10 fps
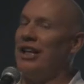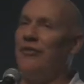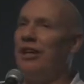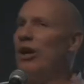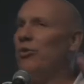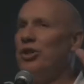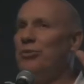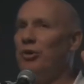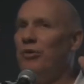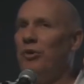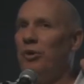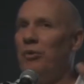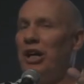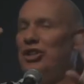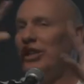and I forget which movie we were
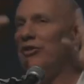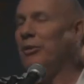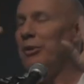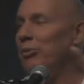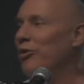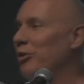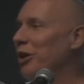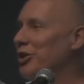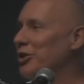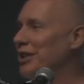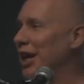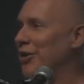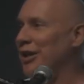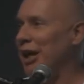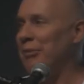watching from, the Movie Watcher's Guide
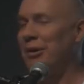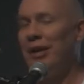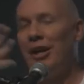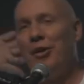to Enlightenment.